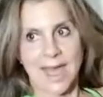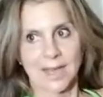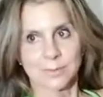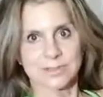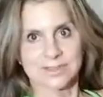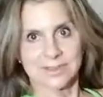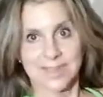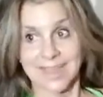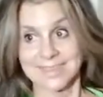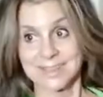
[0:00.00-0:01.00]
abs.
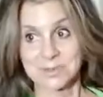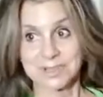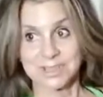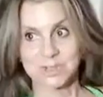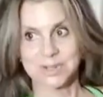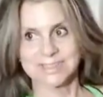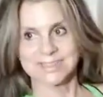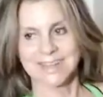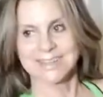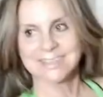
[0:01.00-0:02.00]
Okay, that's one of the tricks
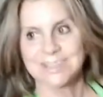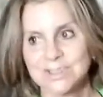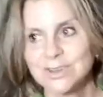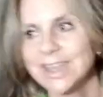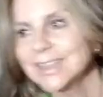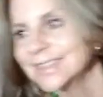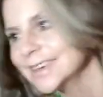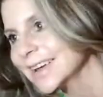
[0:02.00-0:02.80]
that I teach you in the